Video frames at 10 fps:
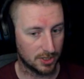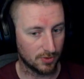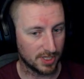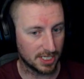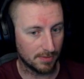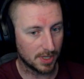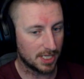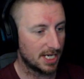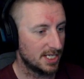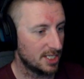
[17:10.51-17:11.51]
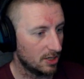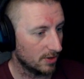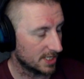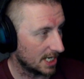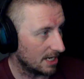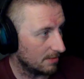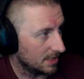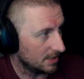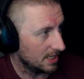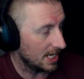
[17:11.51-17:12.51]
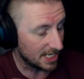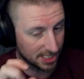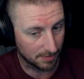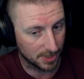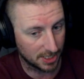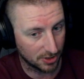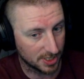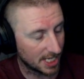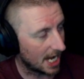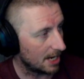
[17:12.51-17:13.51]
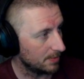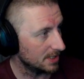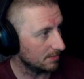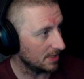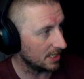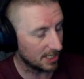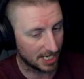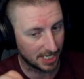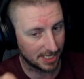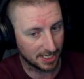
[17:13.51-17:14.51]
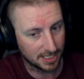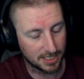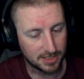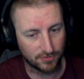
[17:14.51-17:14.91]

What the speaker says: So it's something that I see all the time and something that used to happen to me, and I think it's